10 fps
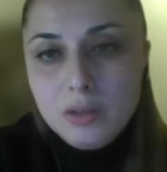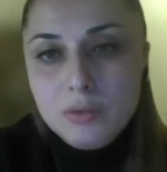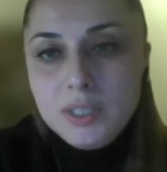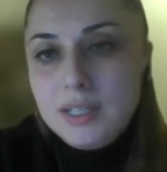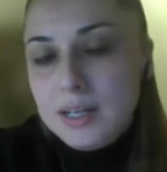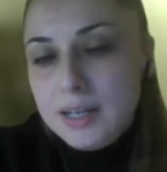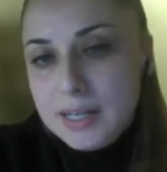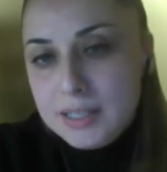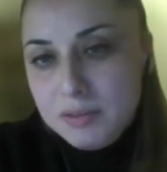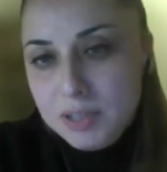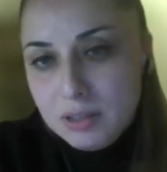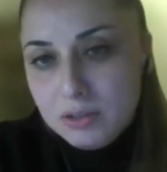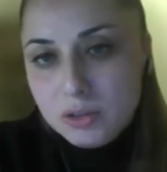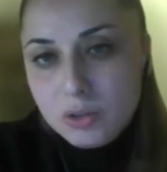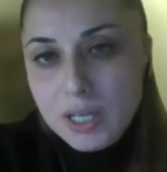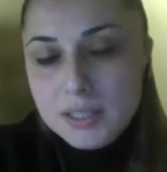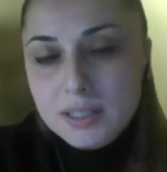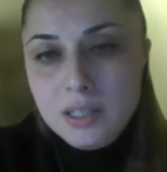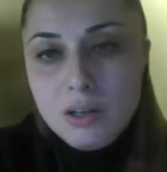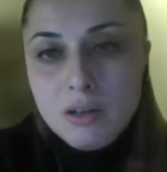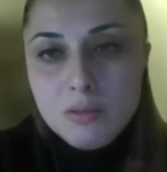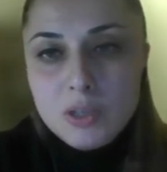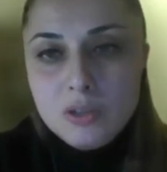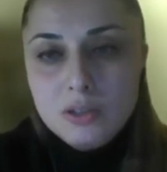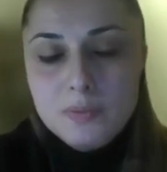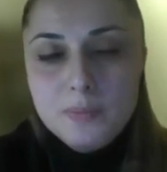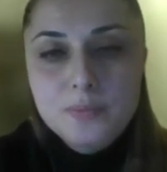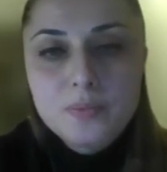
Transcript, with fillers: with non-negativity constraints in all modes.